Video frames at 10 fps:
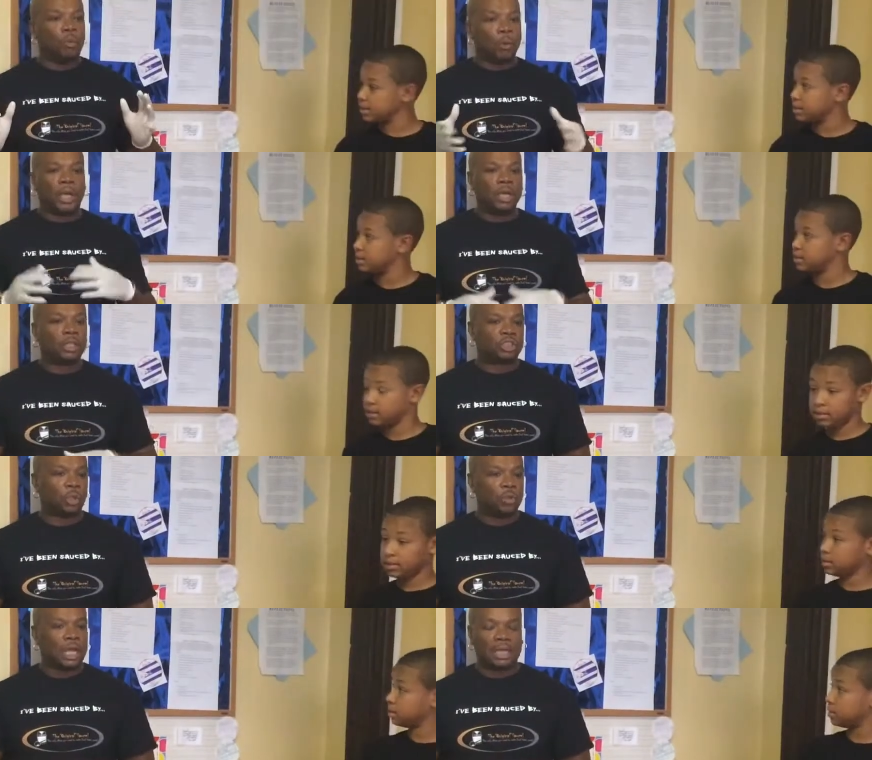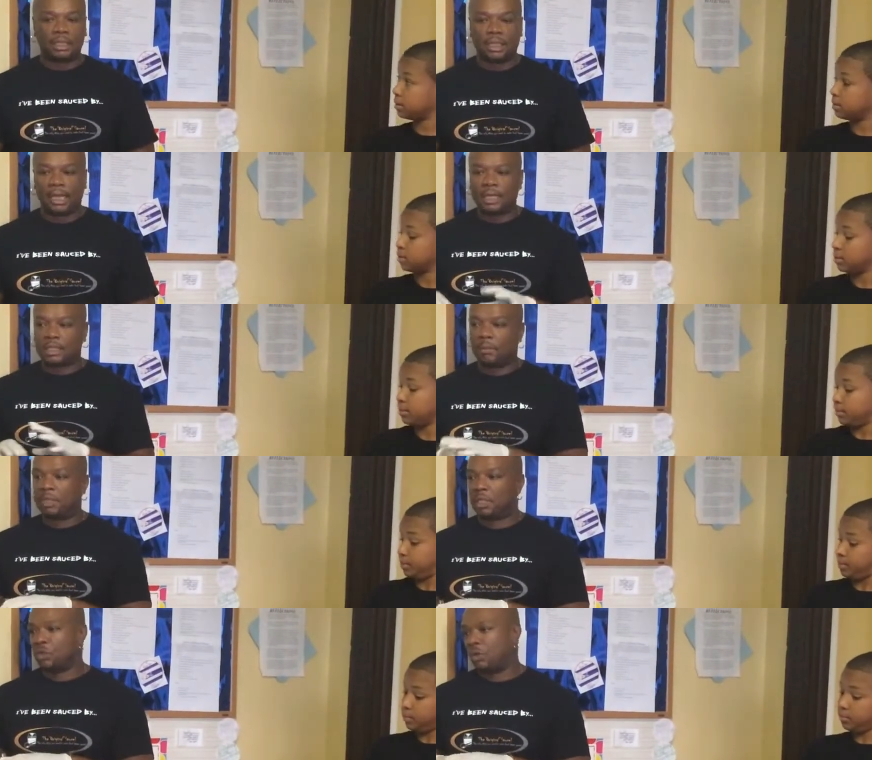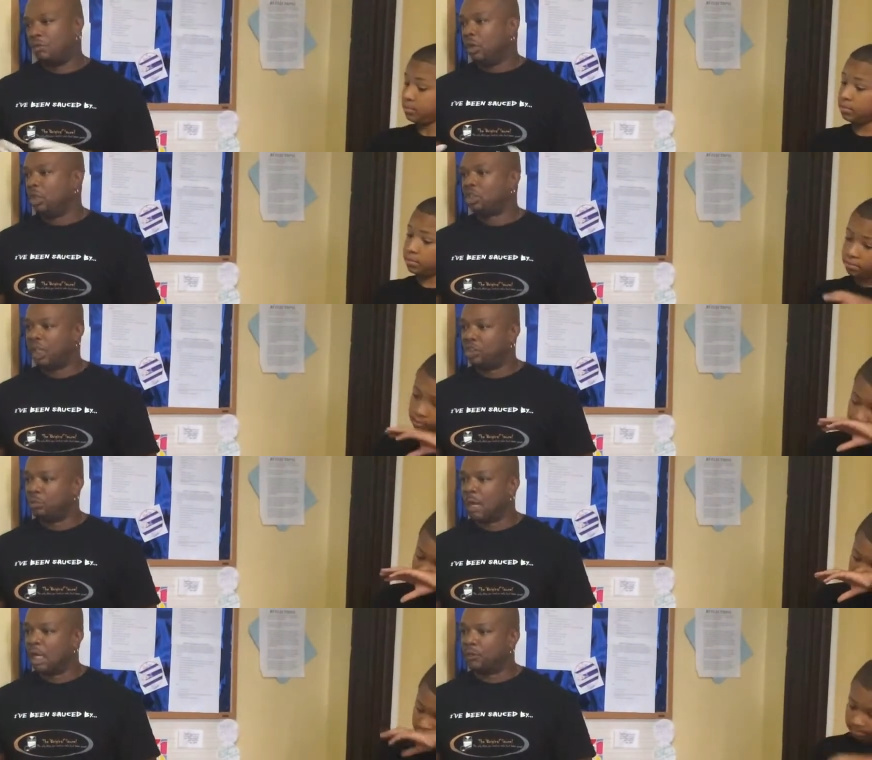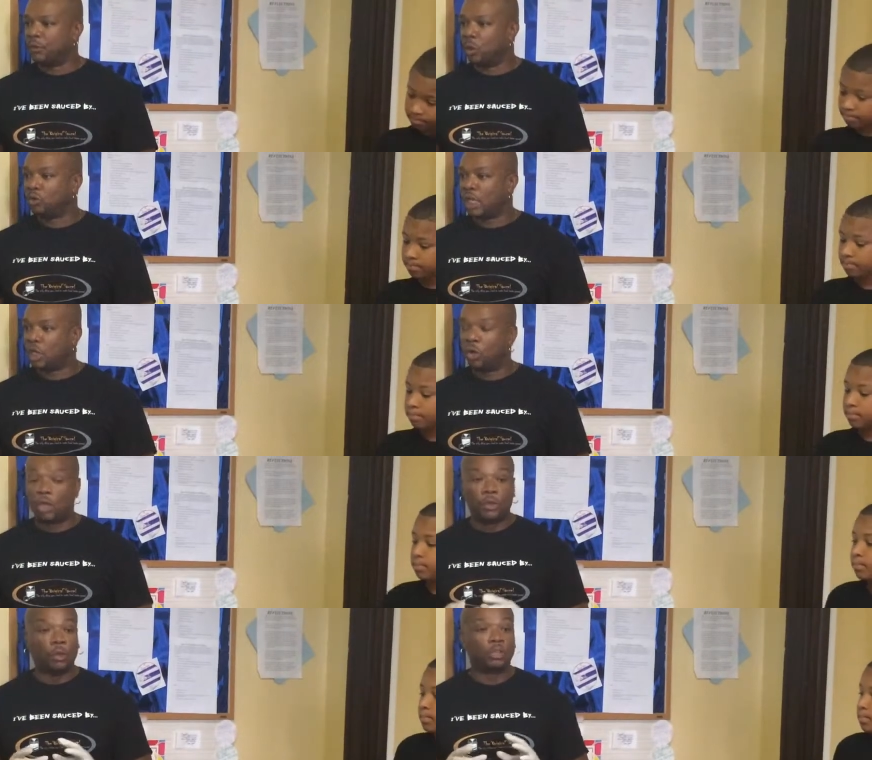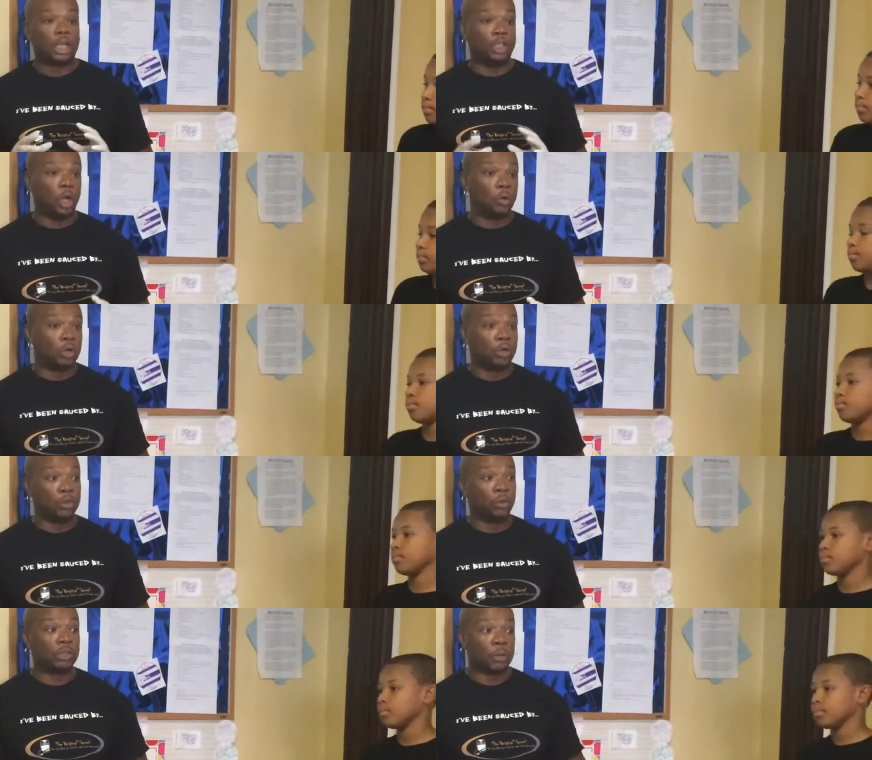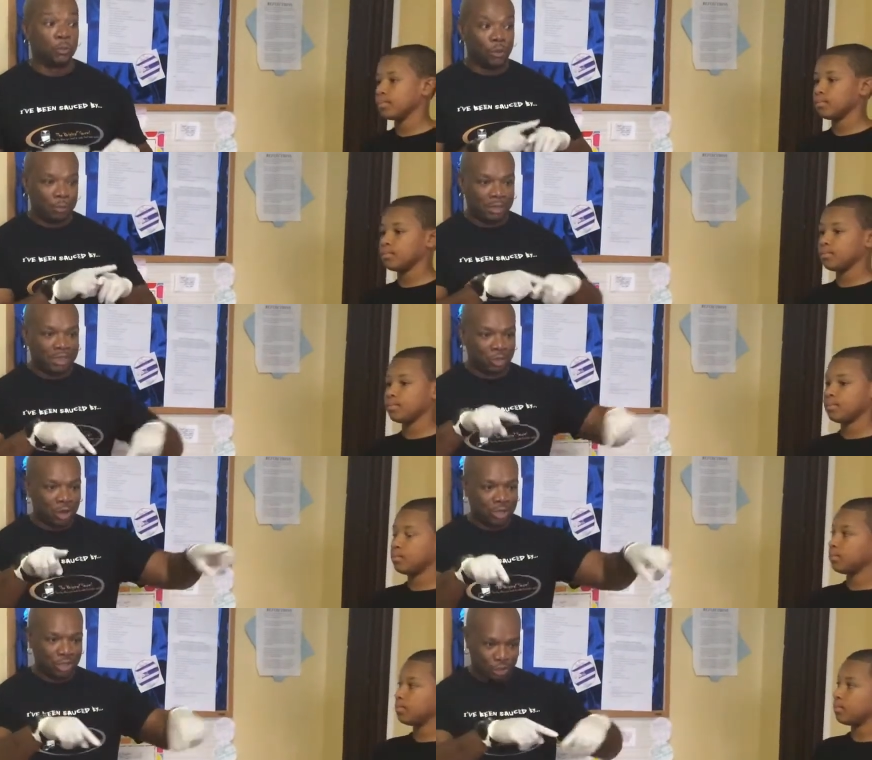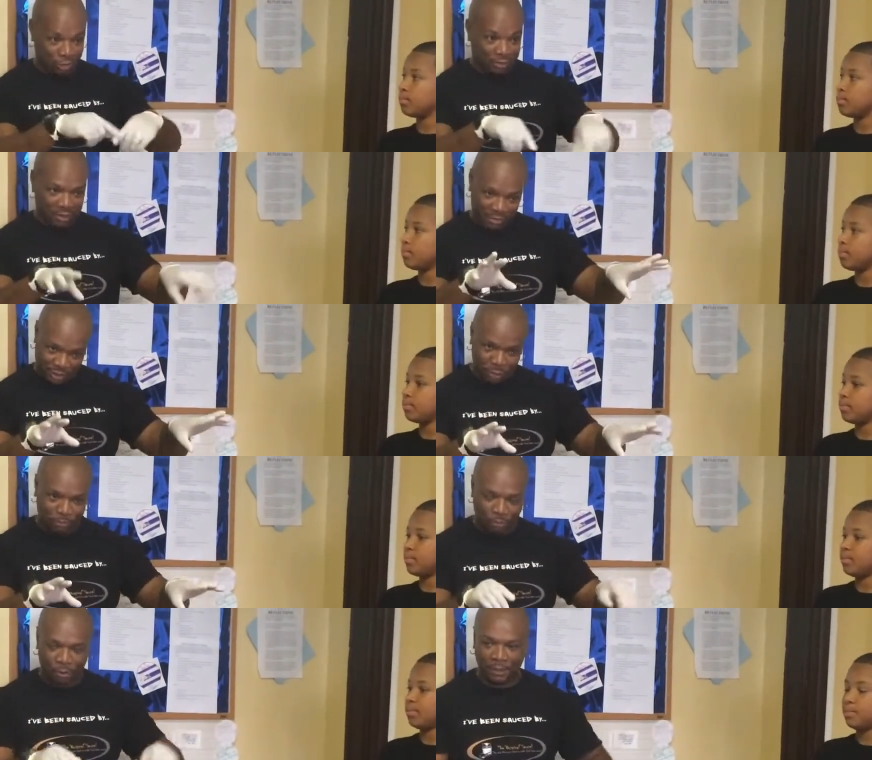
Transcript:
Speaker 1: What we're here to show you guys today is something that's going to really change your minds for those that cook and those that don't cook and those that will be starting to cook very soon for